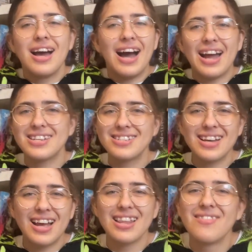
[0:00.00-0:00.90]
I
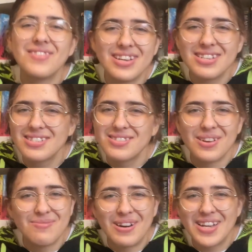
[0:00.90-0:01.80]
loved it so
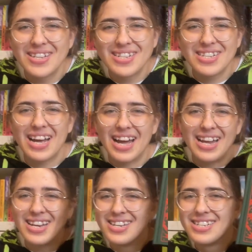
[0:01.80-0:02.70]
much,
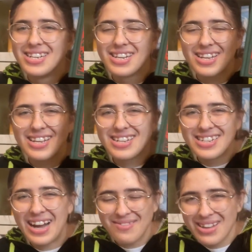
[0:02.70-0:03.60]
and
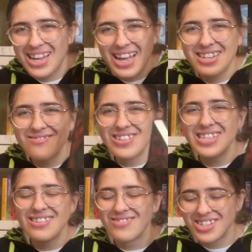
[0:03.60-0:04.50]
now I'm gonna get to read the
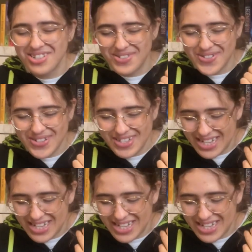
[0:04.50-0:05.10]
original.